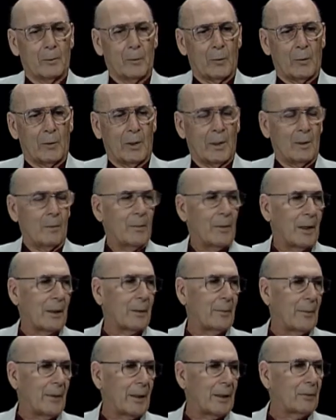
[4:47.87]
we didn't
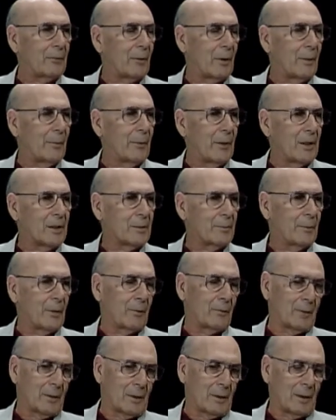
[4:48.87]
make it back to our base,
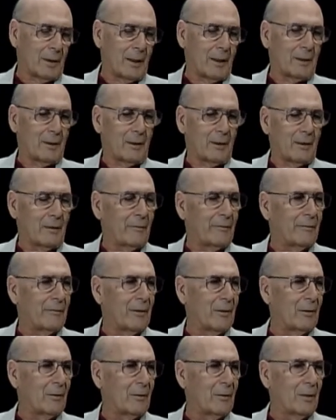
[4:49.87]
but we landed in the
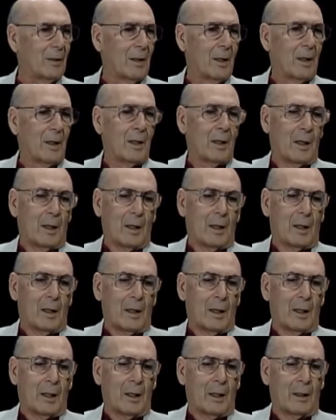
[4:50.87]
field.
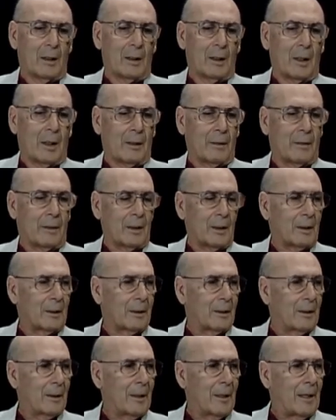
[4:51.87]
And I
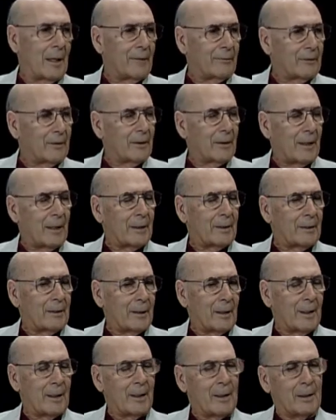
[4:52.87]
think after that
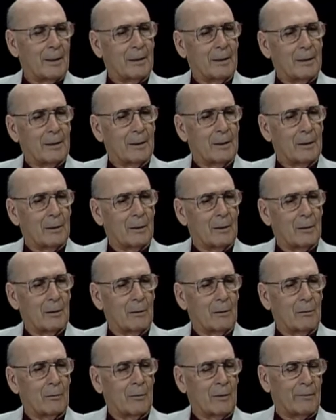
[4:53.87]
day,
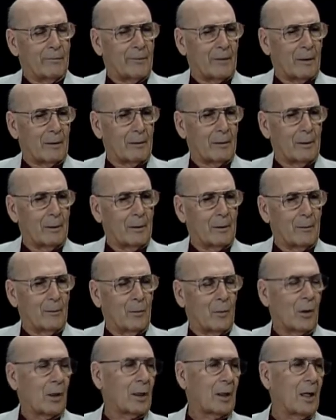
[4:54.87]
we felt
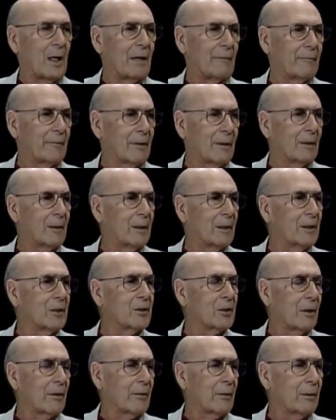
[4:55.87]
more confident in
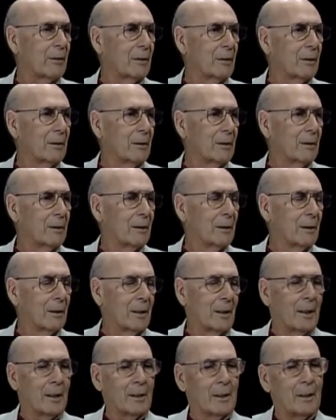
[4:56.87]
each other,
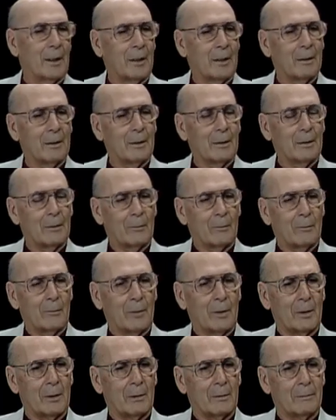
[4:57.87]
and
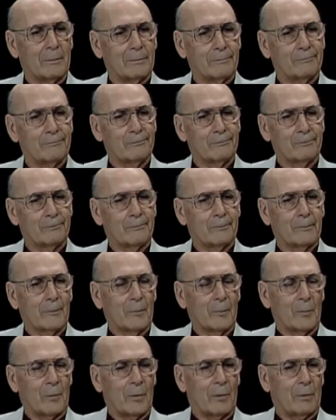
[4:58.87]
we
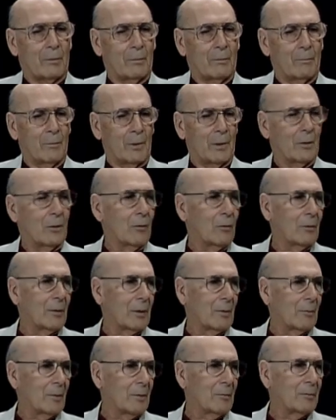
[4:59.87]
we knew
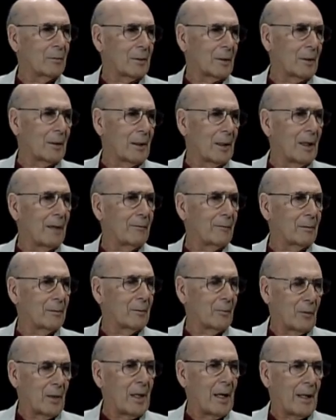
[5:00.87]
that we were going to
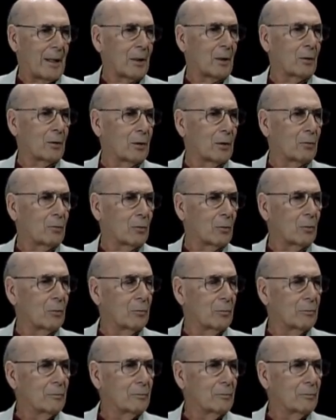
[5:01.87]
have we had a good crew.